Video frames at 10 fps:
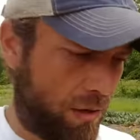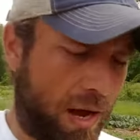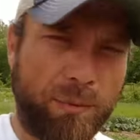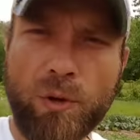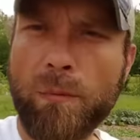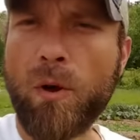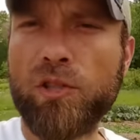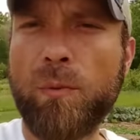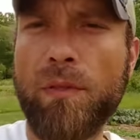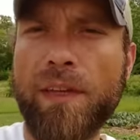I'm doing
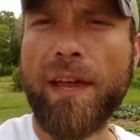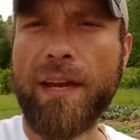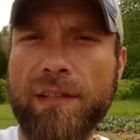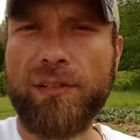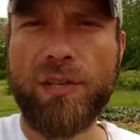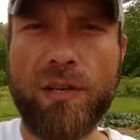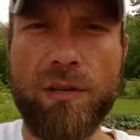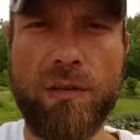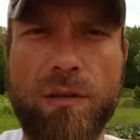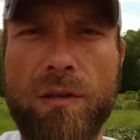multiple things.
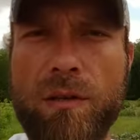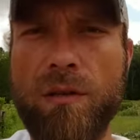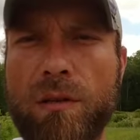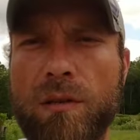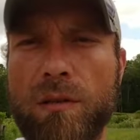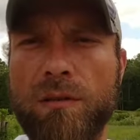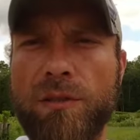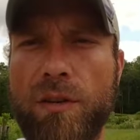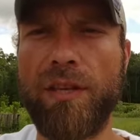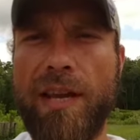
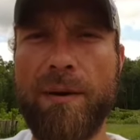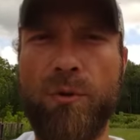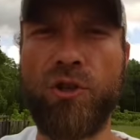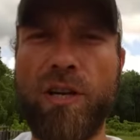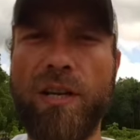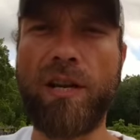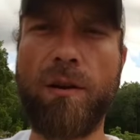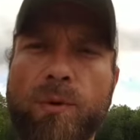Sorry, the camera's shaking here.